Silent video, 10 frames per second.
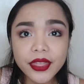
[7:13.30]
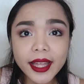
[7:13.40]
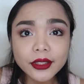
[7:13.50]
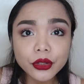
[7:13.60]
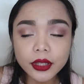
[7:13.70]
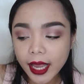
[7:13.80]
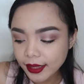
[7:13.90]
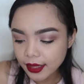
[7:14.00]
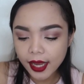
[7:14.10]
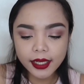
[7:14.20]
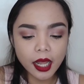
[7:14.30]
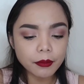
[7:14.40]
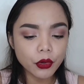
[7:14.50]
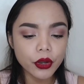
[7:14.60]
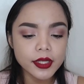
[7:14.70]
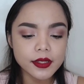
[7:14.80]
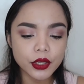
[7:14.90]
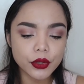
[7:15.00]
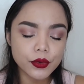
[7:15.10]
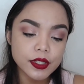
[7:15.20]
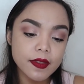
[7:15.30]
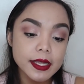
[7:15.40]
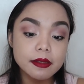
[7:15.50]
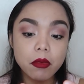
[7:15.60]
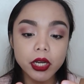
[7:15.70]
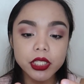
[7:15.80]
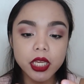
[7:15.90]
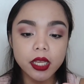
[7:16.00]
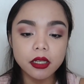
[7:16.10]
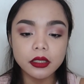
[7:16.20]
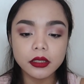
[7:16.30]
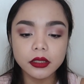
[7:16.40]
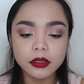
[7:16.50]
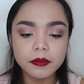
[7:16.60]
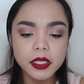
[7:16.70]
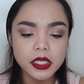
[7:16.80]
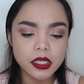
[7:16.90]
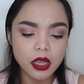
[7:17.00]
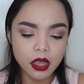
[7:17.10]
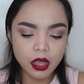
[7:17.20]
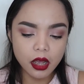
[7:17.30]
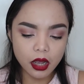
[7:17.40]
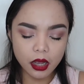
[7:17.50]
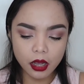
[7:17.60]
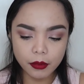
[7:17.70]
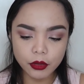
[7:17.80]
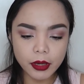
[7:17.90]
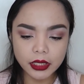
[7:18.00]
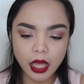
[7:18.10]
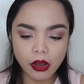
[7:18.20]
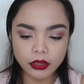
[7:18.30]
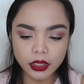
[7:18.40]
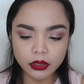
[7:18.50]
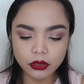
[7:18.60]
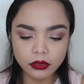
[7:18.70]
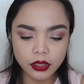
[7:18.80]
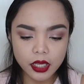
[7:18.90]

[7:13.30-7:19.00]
And then to tight line, I'm going to use this Marc Jacobs. Ano bang tawag nito?